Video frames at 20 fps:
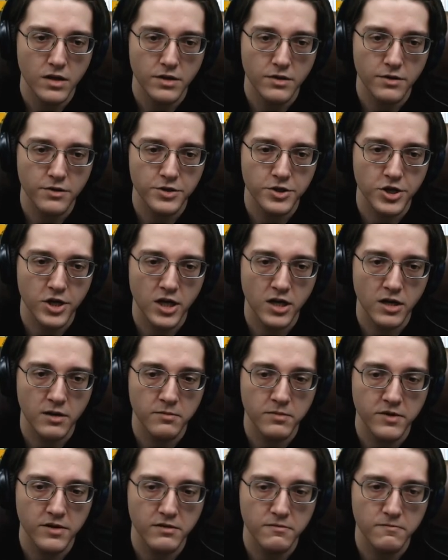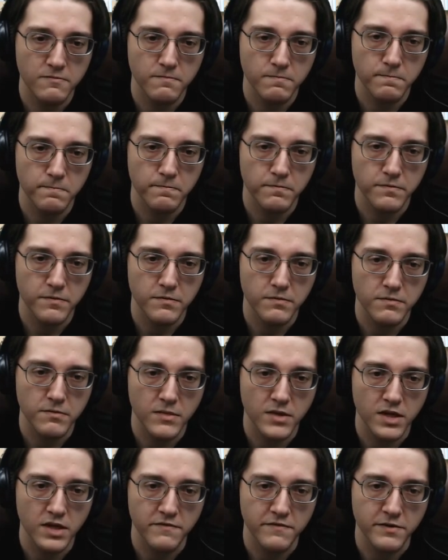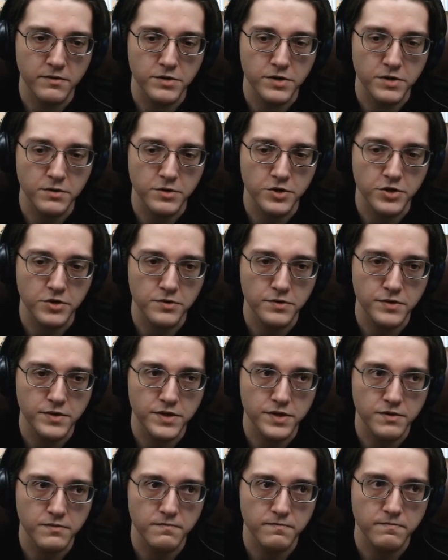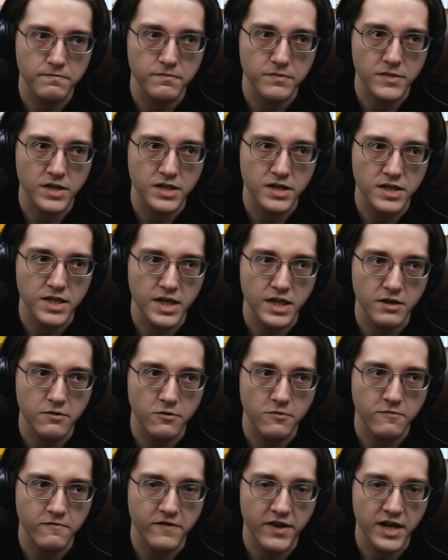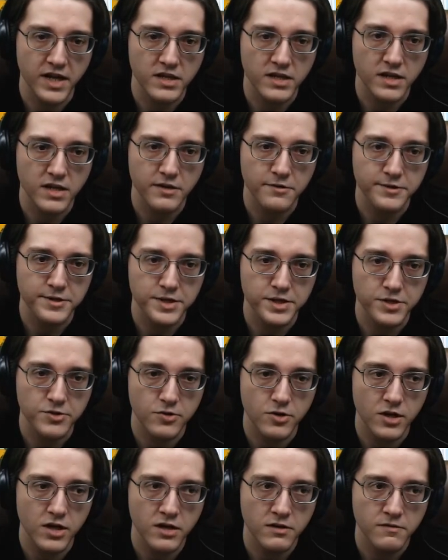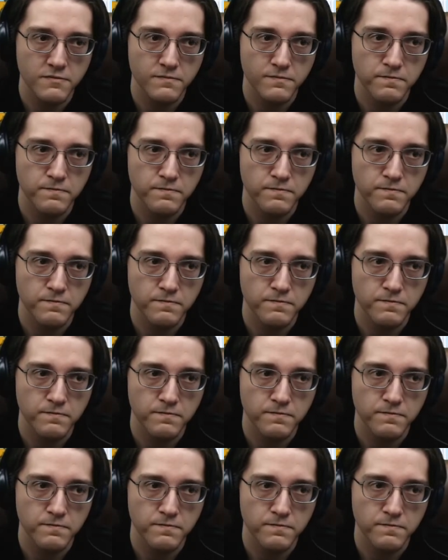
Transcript: Your job, if you so choose, is that you will find the nearest straw